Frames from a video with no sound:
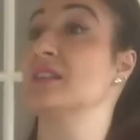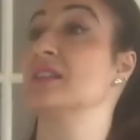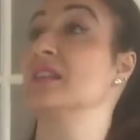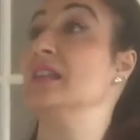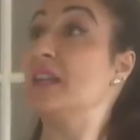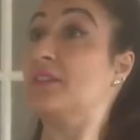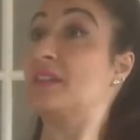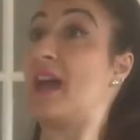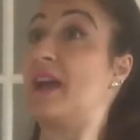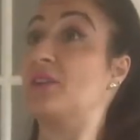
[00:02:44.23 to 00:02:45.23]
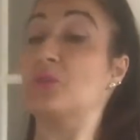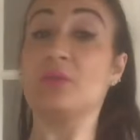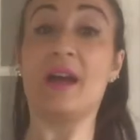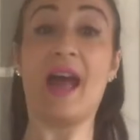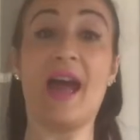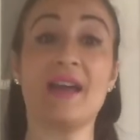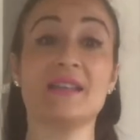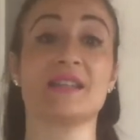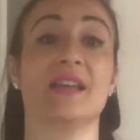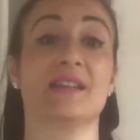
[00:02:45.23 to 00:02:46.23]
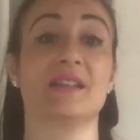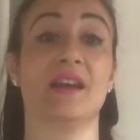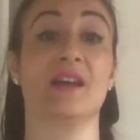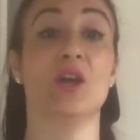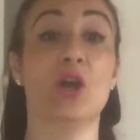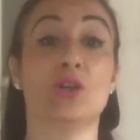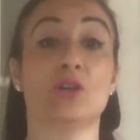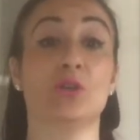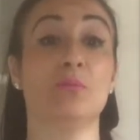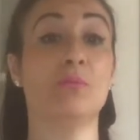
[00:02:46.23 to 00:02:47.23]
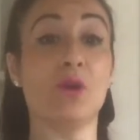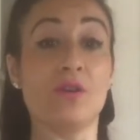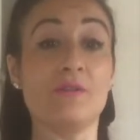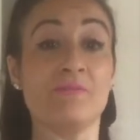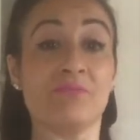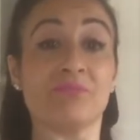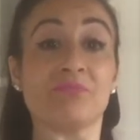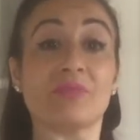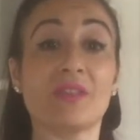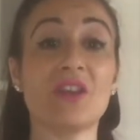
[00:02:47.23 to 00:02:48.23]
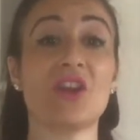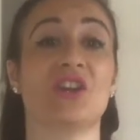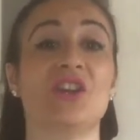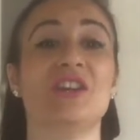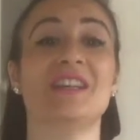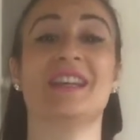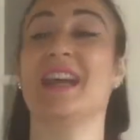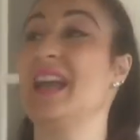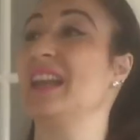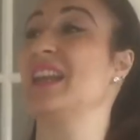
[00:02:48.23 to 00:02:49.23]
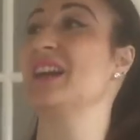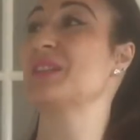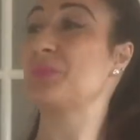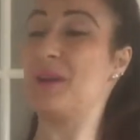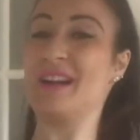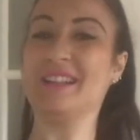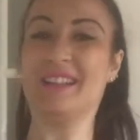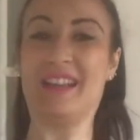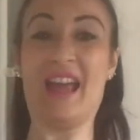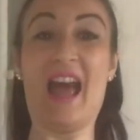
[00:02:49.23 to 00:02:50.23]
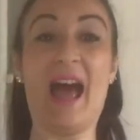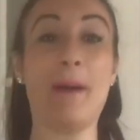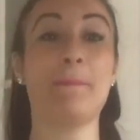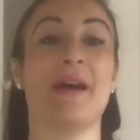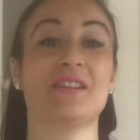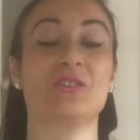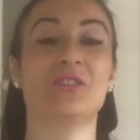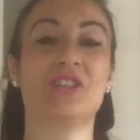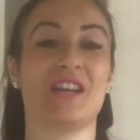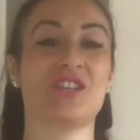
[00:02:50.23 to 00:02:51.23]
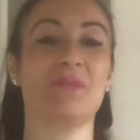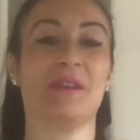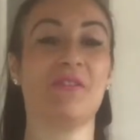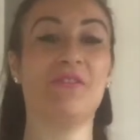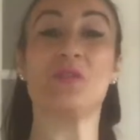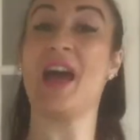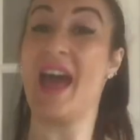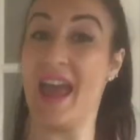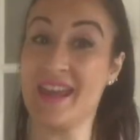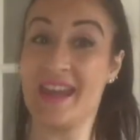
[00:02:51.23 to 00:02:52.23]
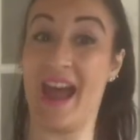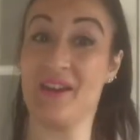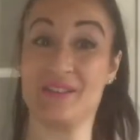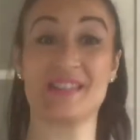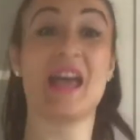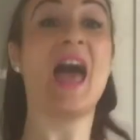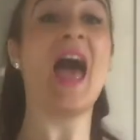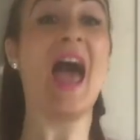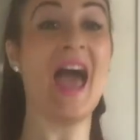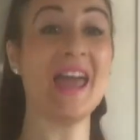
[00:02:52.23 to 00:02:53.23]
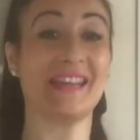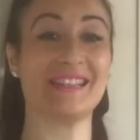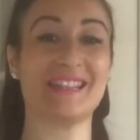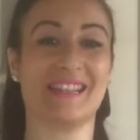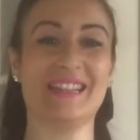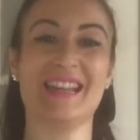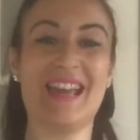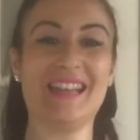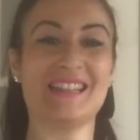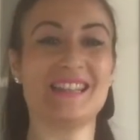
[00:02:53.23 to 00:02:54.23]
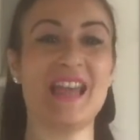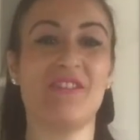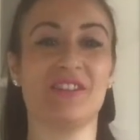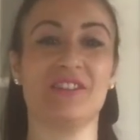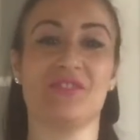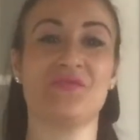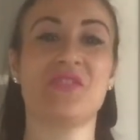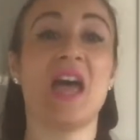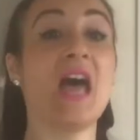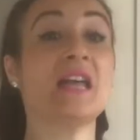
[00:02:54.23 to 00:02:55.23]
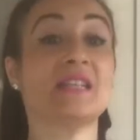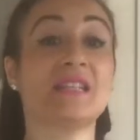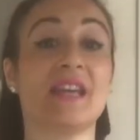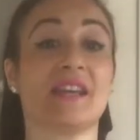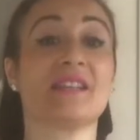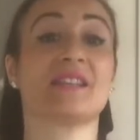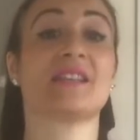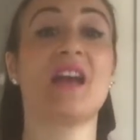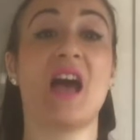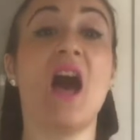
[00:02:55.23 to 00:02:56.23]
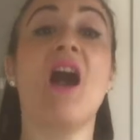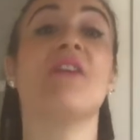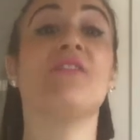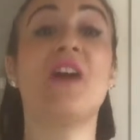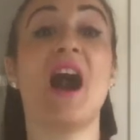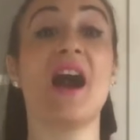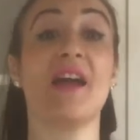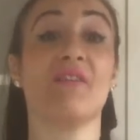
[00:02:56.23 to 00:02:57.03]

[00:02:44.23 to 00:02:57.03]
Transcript: lift diagonal and center. 2 more. Good. Last one. And back to your chest shimmy for 8 counts. 8, 7, 6, 5,